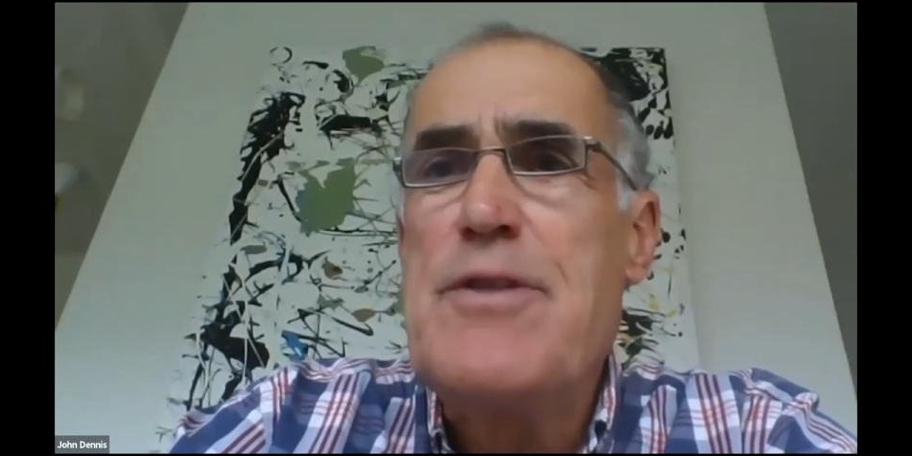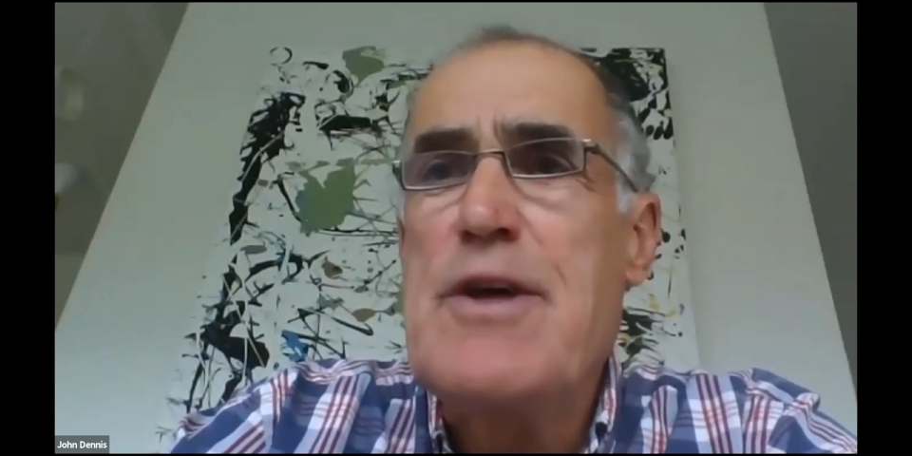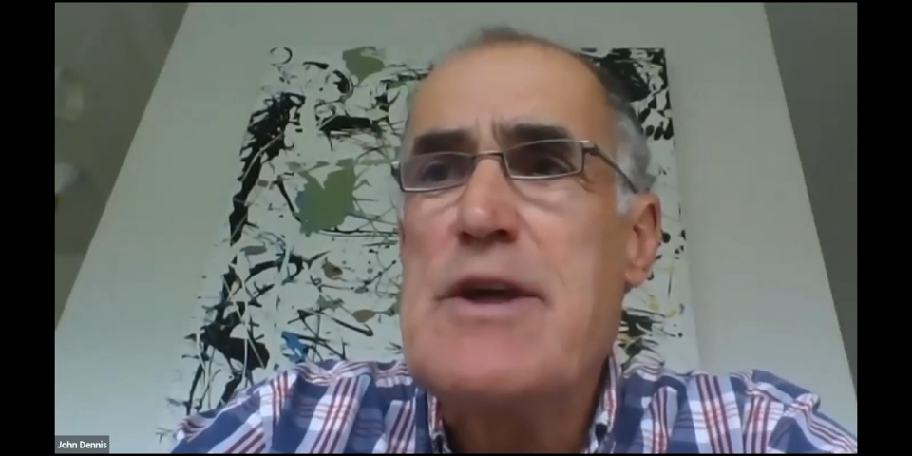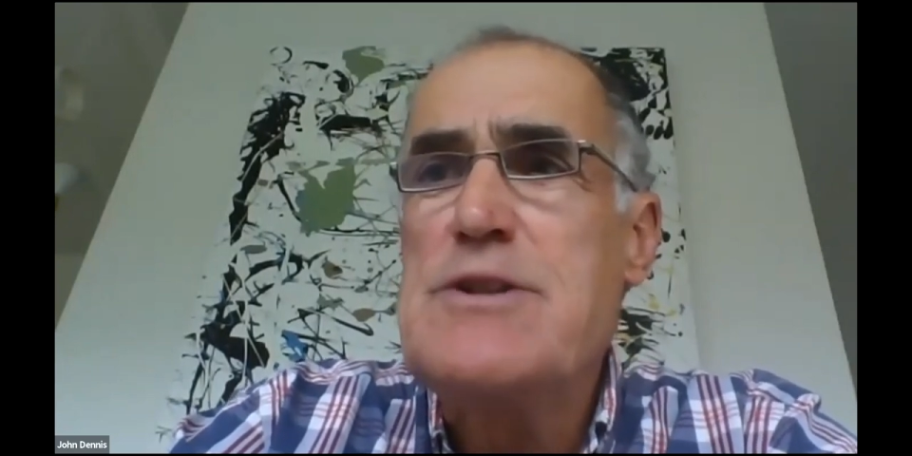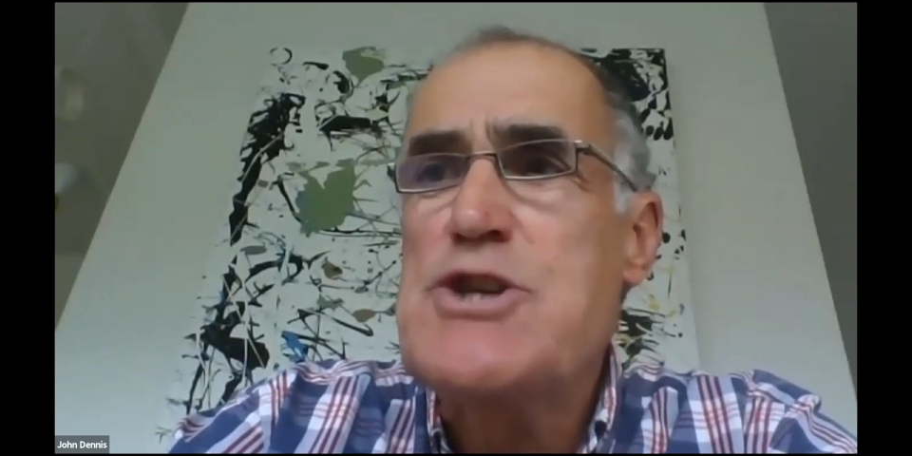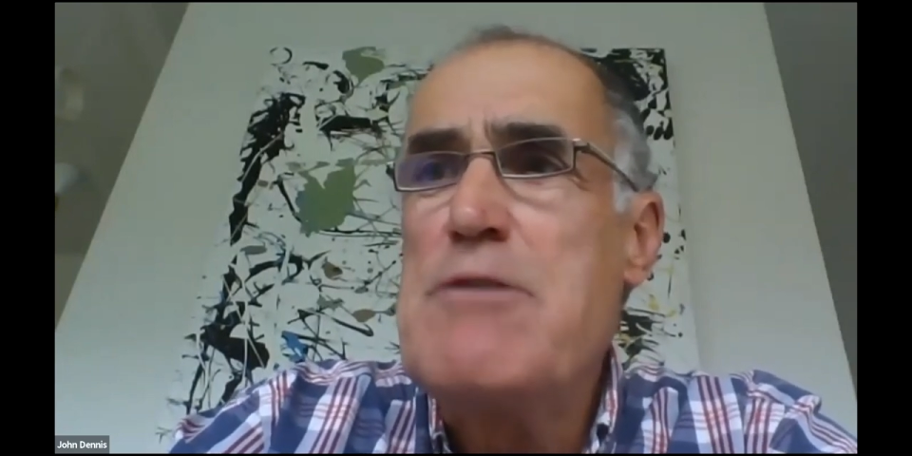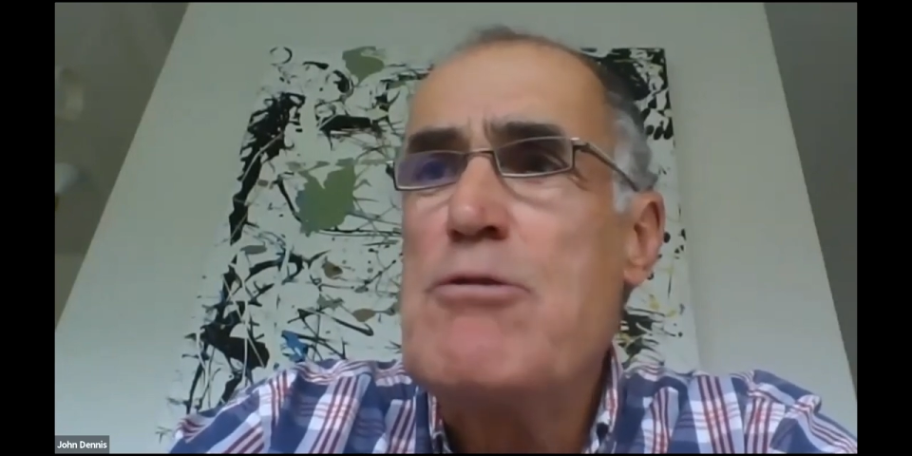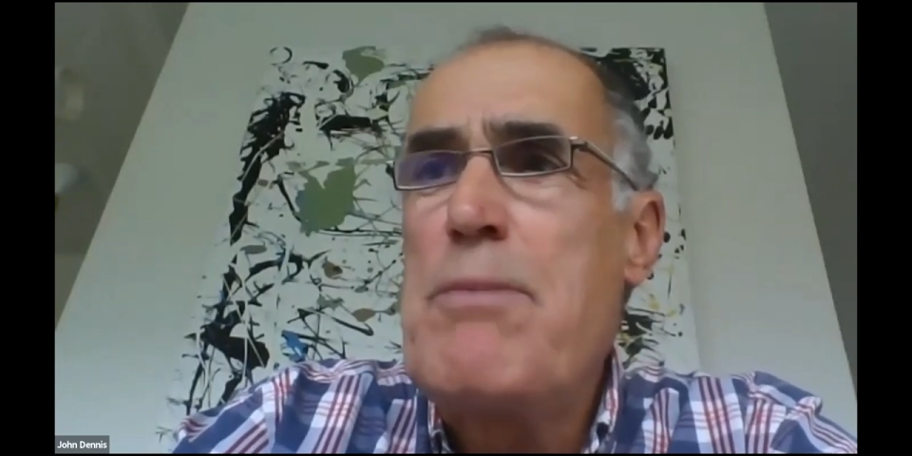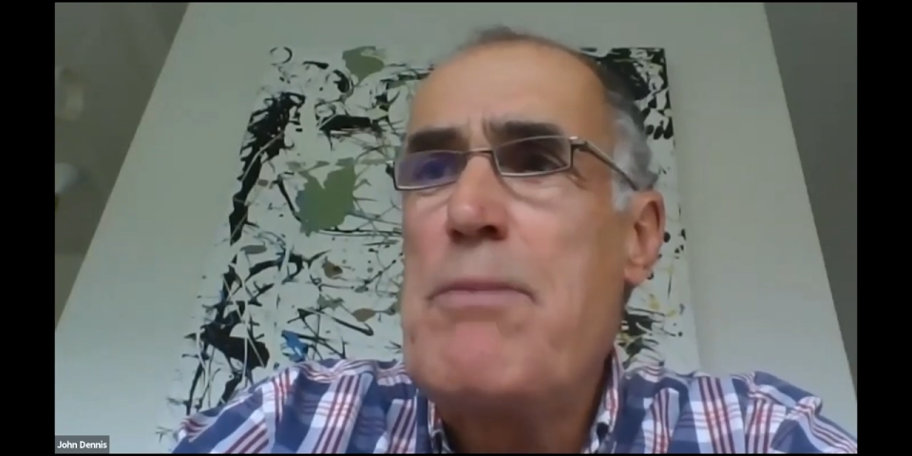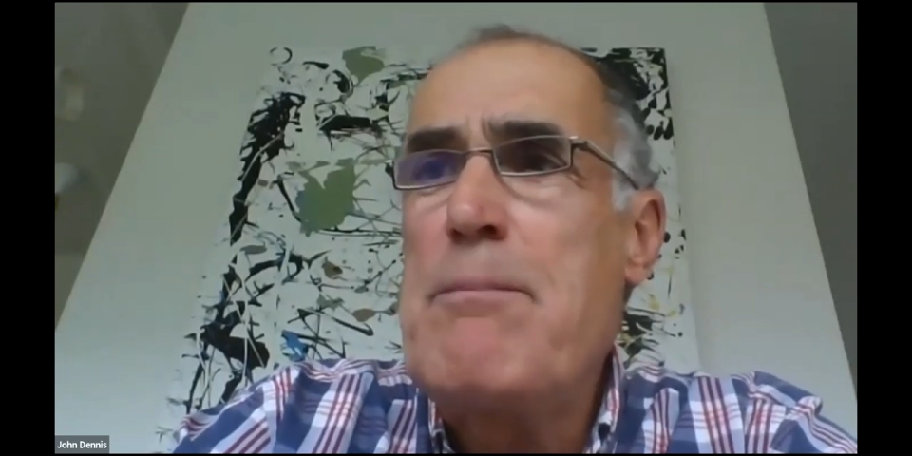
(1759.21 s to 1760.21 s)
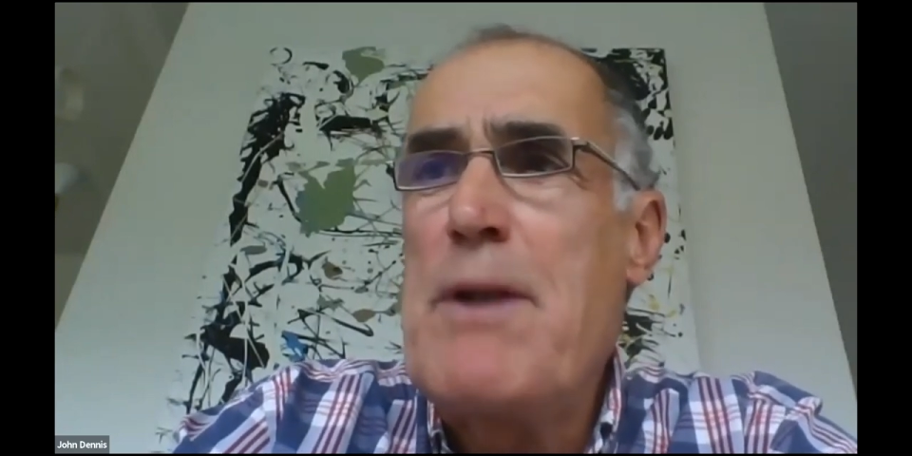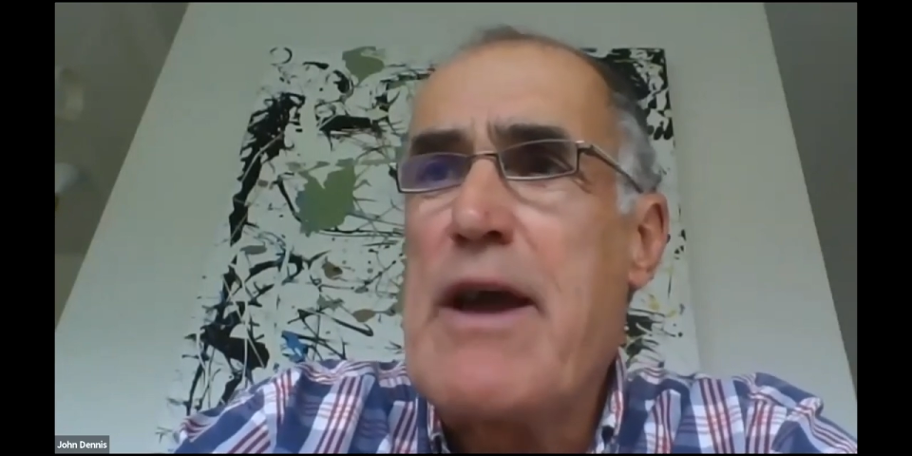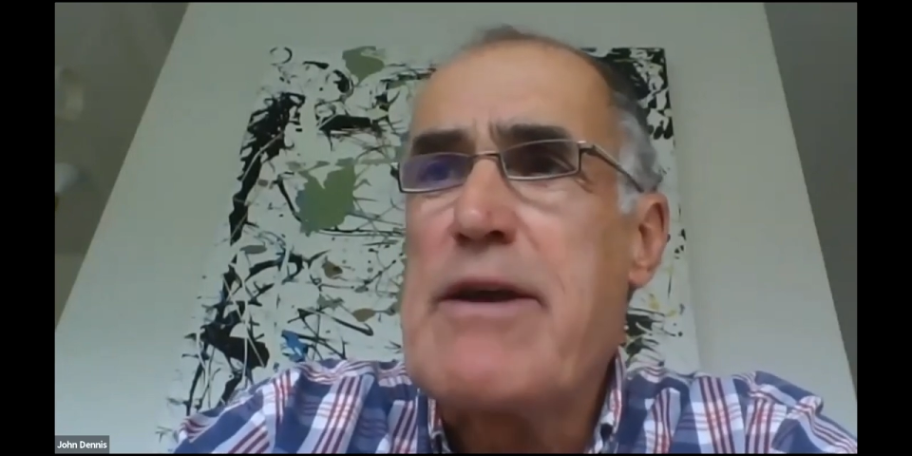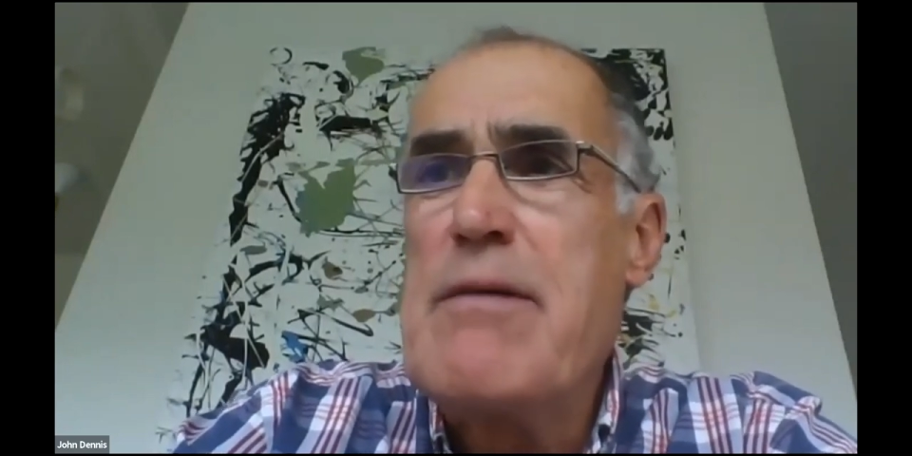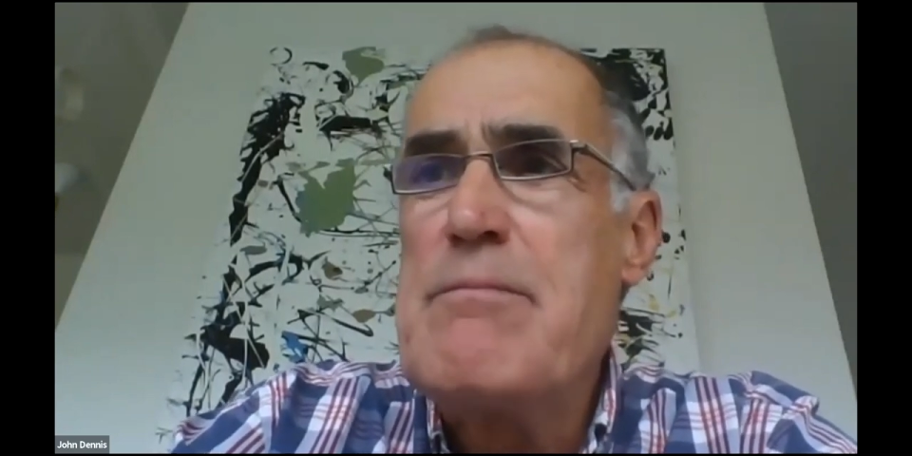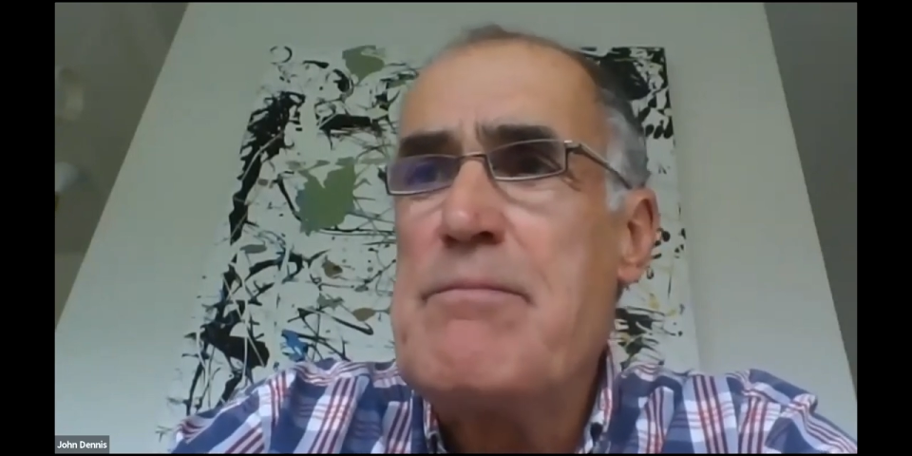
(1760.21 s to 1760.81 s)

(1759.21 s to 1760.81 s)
the general public.